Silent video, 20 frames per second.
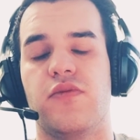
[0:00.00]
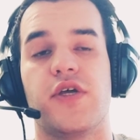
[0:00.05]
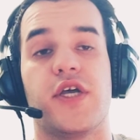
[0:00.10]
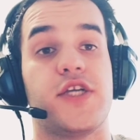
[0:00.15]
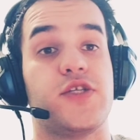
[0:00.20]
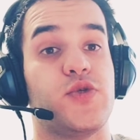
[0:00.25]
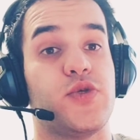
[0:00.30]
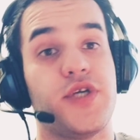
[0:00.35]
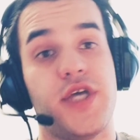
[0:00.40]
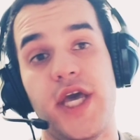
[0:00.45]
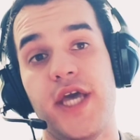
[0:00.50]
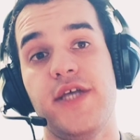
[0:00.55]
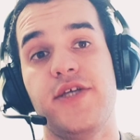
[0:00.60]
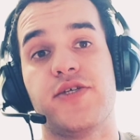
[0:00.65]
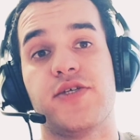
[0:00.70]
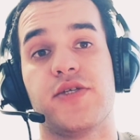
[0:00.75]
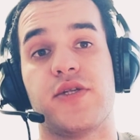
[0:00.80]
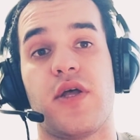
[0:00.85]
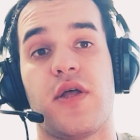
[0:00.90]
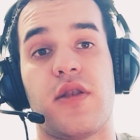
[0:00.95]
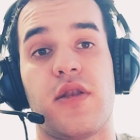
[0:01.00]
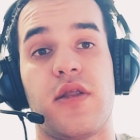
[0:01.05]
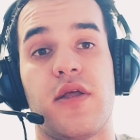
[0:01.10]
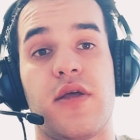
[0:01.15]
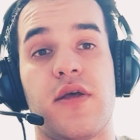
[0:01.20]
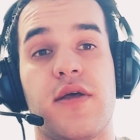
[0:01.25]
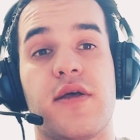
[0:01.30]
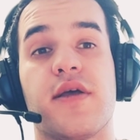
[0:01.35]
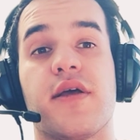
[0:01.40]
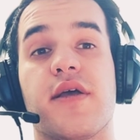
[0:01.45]
educational
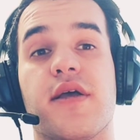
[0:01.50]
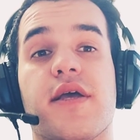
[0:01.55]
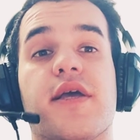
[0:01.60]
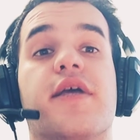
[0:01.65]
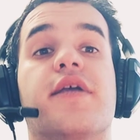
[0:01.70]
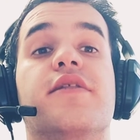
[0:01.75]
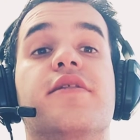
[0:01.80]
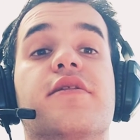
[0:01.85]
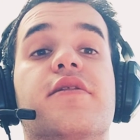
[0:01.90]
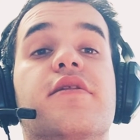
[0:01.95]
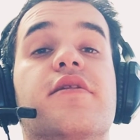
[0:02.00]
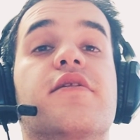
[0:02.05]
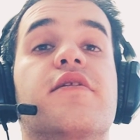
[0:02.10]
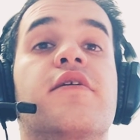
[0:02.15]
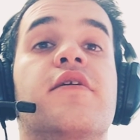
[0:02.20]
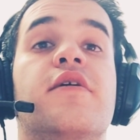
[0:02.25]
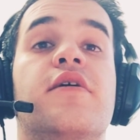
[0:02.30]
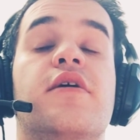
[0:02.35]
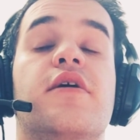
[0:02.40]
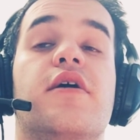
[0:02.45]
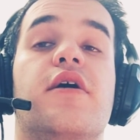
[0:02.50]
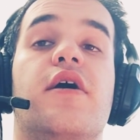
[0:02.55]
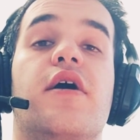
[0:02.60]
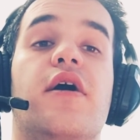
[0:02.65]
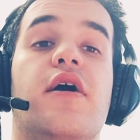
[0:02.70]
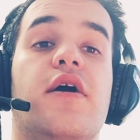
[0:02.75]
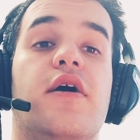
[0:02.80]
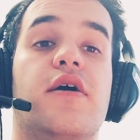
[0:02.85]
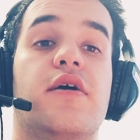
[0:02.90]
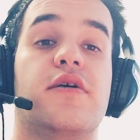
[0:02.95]
in
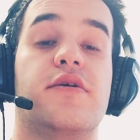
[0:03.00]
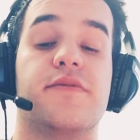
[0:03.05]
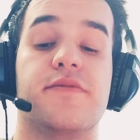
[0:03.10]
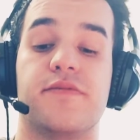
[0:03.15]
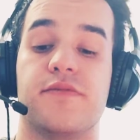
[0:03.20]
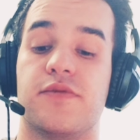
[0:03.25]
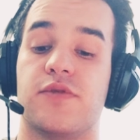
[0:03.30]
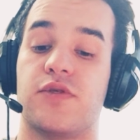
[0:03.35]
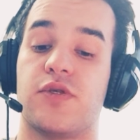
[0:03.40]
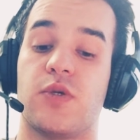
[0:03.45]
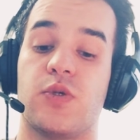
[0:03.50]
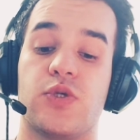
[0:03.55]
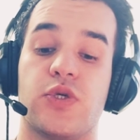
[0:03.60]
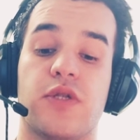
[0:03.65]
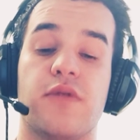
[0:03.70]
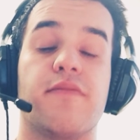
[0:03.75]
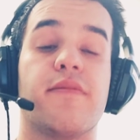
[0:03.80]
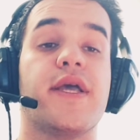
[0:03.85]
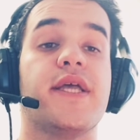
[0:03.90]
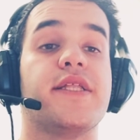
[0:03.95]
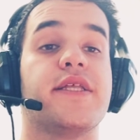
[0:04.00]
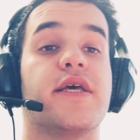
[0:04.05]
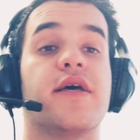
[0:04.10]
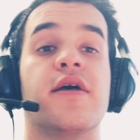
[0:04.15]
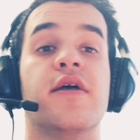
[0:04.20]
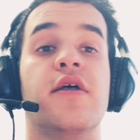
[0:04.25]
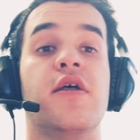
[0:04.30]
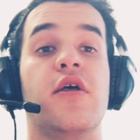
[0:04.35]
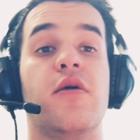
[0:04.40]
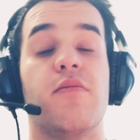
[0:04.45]
social media.
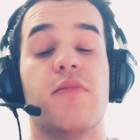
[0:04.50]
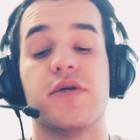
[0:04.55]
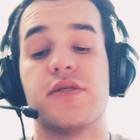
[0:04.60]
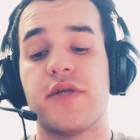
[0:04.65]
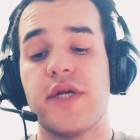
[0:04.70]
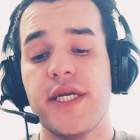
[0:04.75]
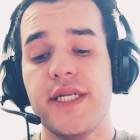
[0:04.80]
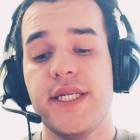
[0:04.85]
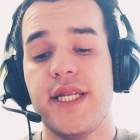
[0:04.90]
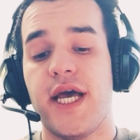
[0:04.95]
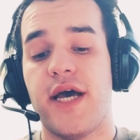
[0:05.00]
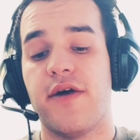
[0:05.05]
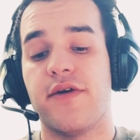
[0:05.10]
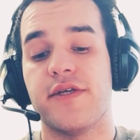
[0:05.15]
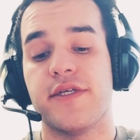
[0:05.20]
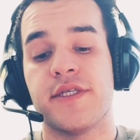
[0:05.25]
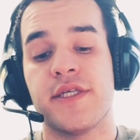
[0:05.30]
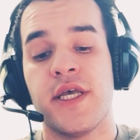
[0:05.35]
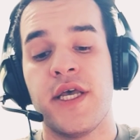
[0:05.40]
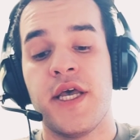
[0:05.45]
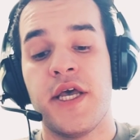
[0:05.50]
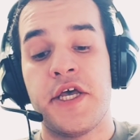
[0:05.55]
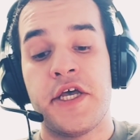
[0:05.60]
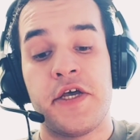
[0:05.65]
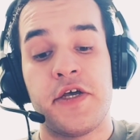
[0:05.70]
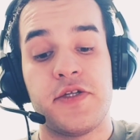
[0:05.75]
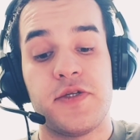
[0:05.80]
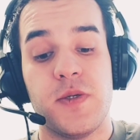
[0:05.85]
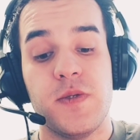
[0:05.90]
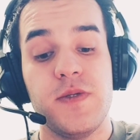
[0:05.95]
But right now is
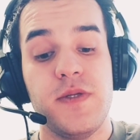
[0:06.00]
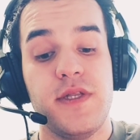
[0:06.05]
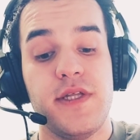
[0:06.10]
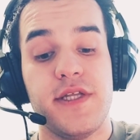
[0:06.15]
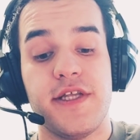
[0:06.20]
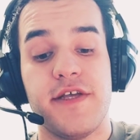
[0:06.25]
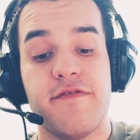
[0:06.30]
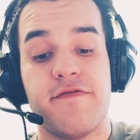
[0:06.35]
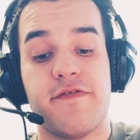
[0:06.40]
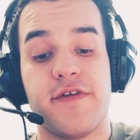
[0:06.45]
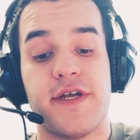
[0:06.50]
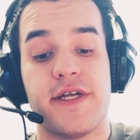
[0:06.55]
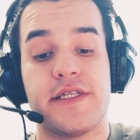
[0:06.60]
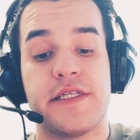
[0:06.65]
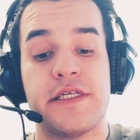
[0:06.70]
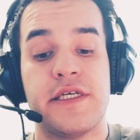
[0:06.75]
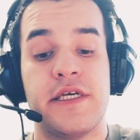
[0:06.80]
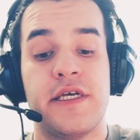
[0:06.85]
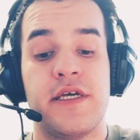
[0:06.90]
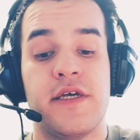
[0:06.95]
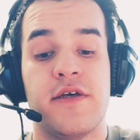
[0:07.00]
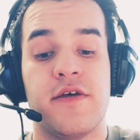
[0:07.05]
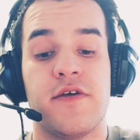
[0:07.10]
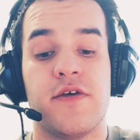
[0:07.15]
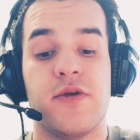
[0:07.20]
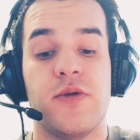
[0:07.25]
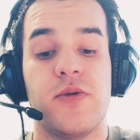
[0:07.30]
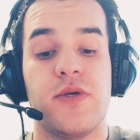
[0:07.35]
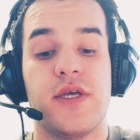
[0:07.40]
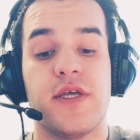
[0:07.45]
totally different.
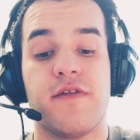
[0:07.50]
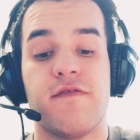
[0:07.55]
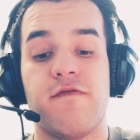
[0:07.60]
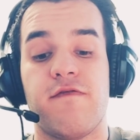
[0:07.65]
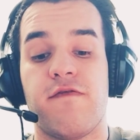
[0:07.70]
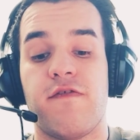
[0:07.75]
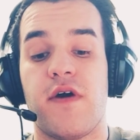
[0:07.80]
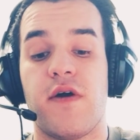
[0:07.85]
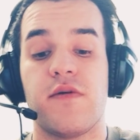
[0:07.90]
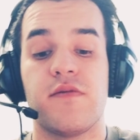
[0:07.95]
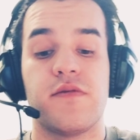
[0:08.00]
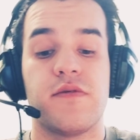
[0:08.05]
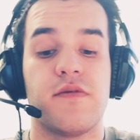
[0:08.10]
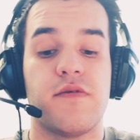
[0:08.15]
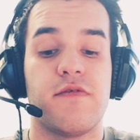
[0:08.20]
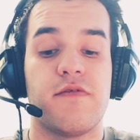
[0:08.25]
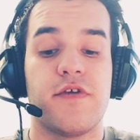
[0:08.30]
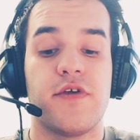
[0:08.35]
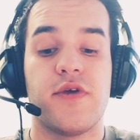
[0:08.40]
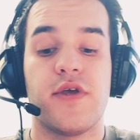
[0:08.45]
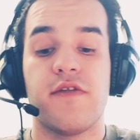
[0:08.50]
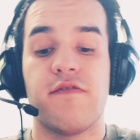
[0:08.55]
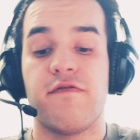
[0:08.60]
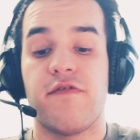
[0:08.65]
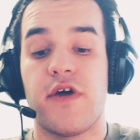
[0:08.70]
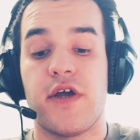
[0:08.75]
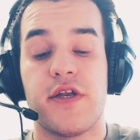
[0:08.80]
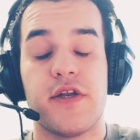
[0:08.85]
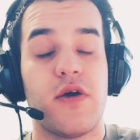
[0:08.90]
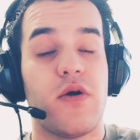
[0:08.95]
You can
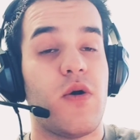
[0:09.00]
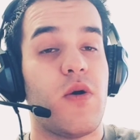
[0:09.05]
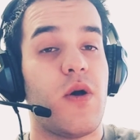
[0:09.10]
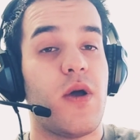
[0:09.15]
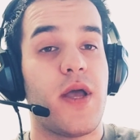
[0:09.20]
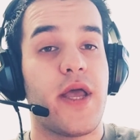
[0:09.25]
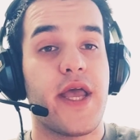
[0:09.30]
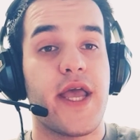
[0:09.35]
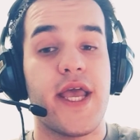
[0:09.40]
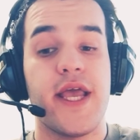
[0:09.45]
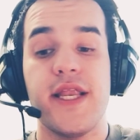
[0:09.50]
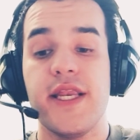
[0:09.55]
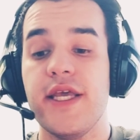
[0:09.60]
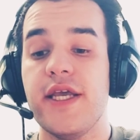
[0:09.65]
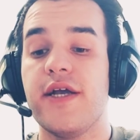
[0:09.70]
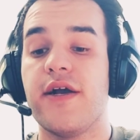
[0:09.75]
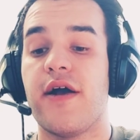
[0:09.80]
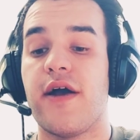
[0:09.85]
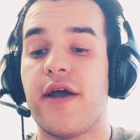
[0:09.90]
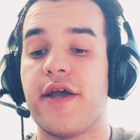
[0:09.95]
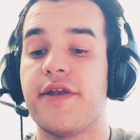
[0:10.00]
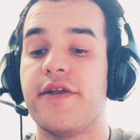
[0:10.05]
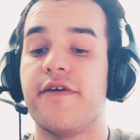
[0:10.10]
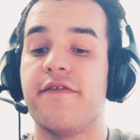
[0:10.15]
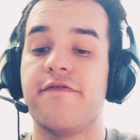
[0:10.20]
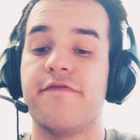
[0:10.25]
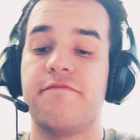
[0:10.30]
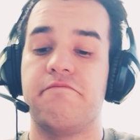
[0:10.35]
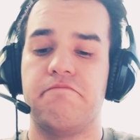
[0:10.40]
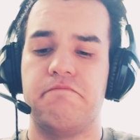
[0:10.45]
find any kind
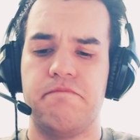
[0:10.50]
of